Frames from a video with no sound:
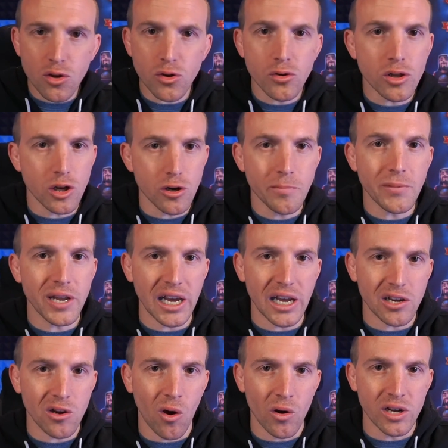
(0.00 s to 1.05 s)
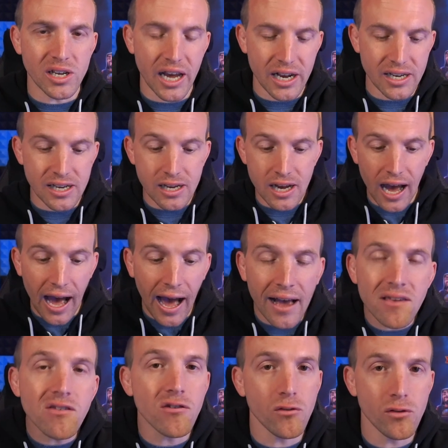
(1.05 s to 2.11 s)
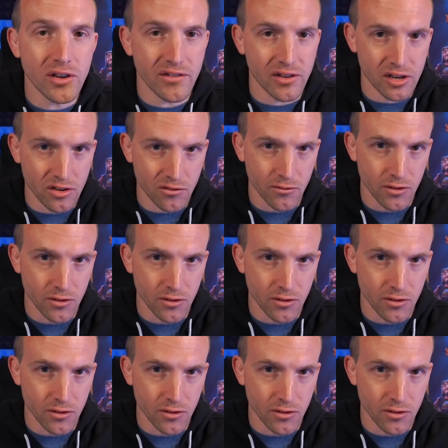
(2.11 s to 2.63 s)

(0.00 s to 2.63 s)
through the update content as soon as it is